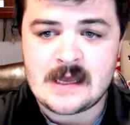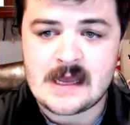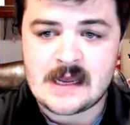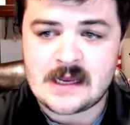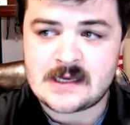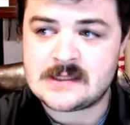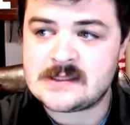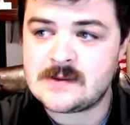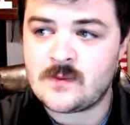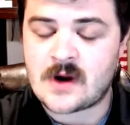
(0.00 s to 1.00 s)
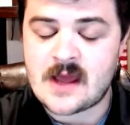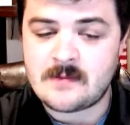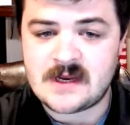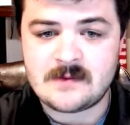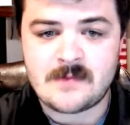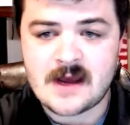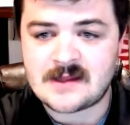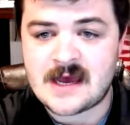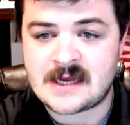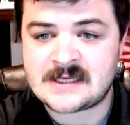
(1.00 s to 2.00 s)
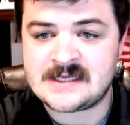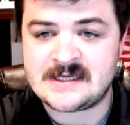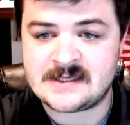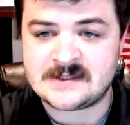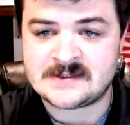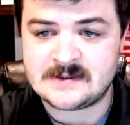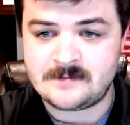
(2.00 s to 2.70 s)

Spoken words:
And what I mean by that is